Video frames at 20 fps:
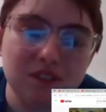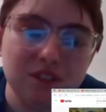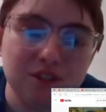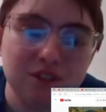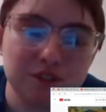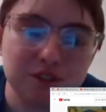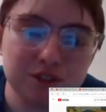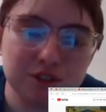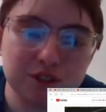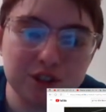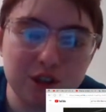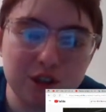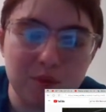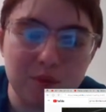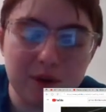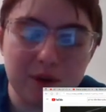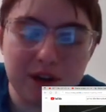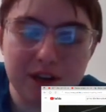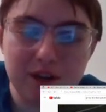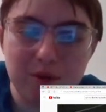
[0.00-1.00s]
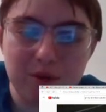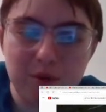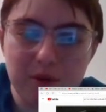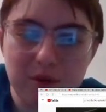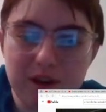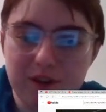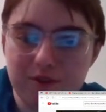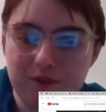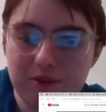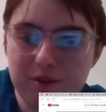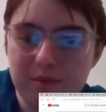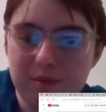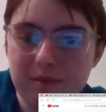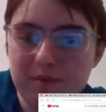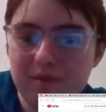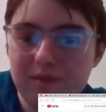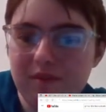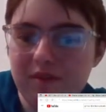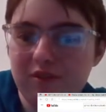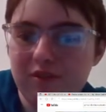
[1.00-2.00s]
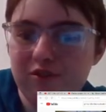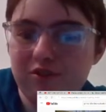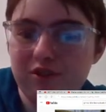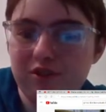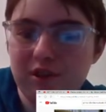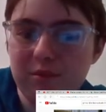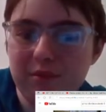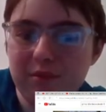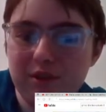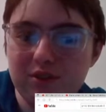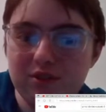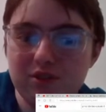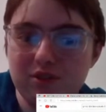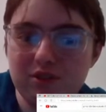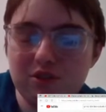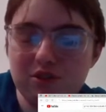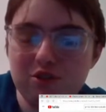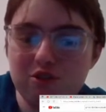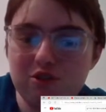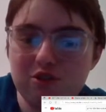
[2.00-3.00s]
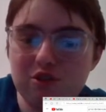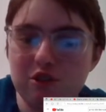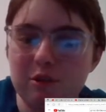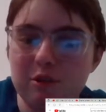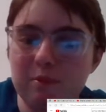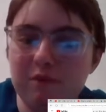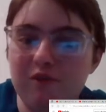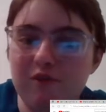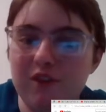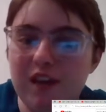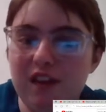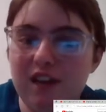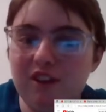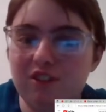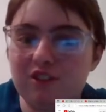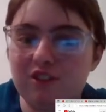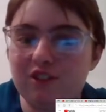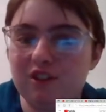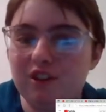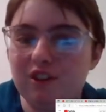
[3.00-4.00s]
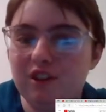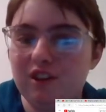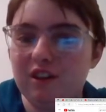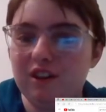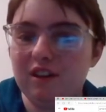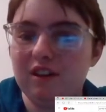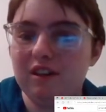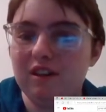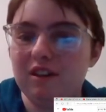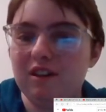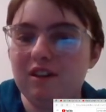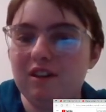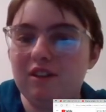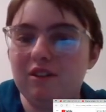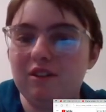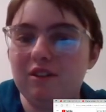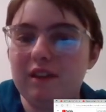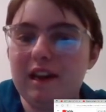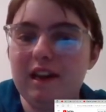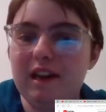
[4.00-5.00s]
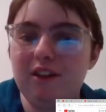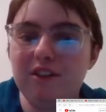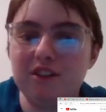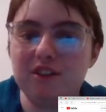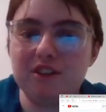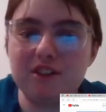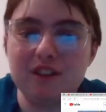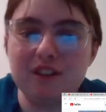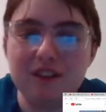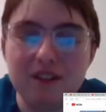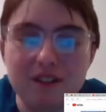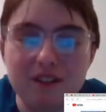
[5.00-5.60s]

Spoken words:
They're still running away from the derp-faced Ellis.